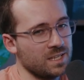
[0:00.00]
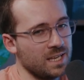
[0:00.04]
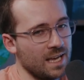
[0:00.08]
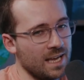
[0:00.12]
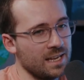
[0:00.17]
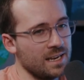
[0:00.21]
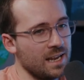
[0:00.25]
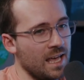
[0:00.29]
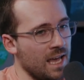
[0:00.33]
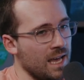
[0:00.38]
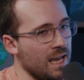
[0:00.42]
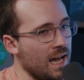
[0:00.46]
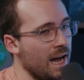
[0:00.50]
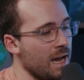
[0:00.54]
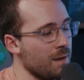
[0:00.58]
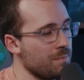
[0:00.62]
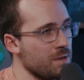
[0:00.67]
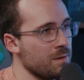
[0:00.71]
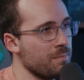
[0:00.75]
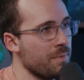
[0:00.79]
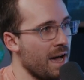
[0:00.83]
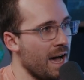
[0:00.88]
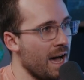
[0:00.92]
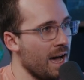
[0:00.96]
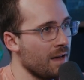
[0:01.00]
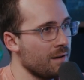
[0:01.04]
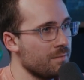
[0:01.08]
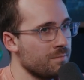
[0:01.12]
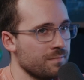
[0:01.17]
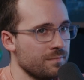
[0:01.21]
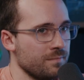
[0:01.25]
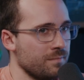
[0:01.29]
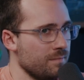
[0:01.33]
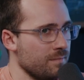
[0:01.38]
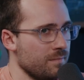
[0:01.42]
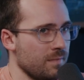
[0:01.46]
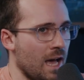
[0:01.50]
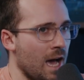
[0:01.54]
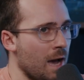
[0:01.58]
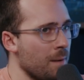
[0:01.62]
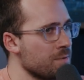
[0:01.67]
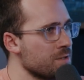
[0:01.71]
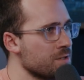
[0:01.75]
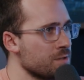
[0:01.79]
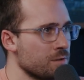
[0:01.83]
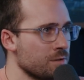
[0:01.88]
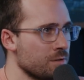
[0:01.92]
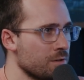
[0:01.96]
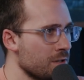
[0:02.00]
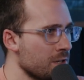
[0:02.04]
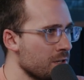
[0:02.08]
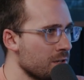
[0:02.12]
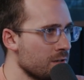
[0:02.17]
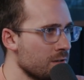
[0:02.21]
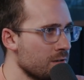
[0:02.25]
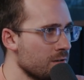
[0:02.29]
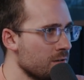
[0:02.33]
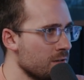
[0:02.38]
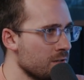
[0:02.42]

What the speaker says: Can AI be bad? Absolutely.